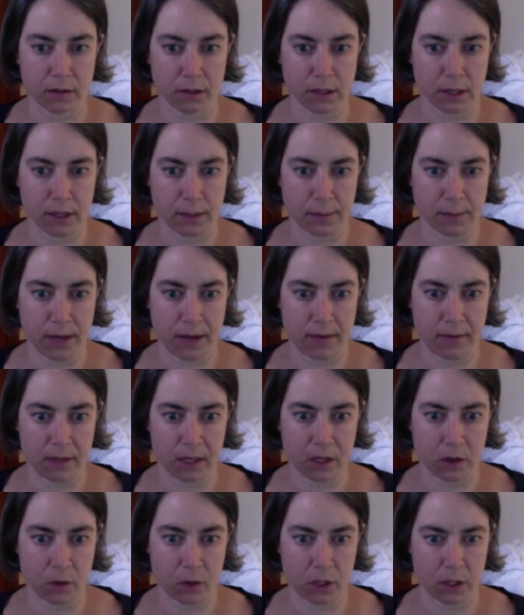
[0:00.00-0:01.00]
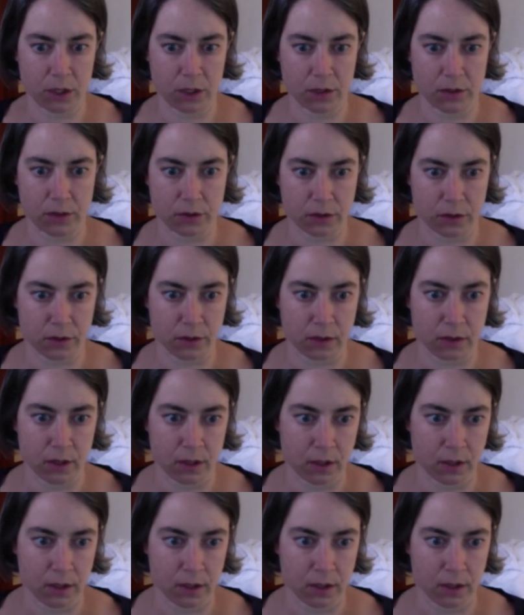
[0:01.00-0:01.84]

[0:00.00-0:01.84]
have any questions or